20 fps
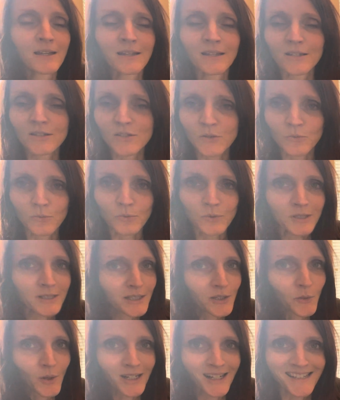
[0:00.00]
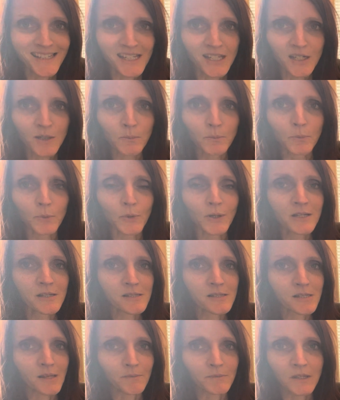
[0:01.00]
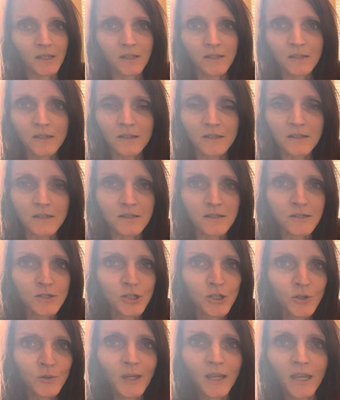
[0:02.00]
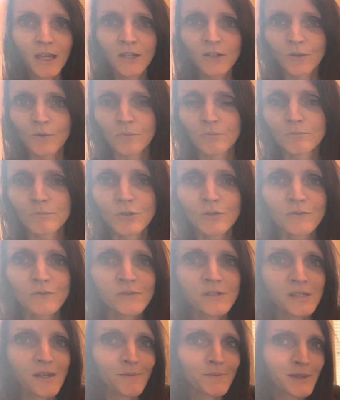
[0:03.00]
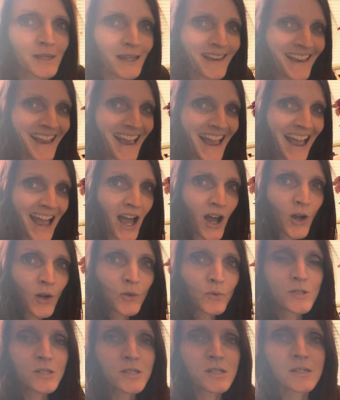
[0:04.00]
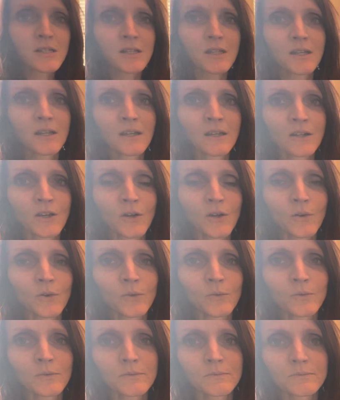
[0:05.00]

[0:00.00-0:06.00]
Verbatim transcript: it's a really great idea to bring something new in or move something out, you know,